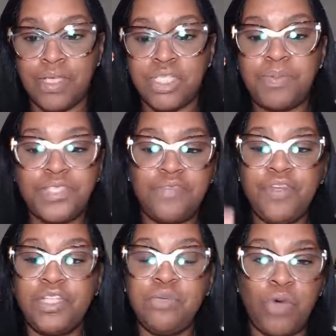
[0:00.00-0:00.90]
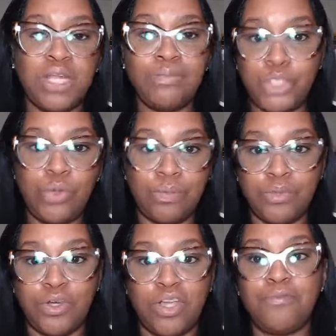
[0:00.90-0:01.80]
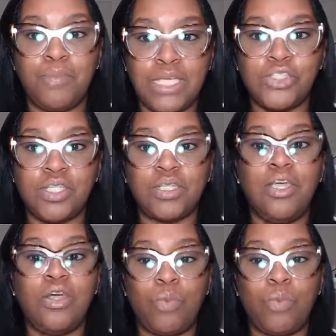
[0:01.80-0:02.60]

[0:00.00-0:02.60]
specifically what I'm doing with your information.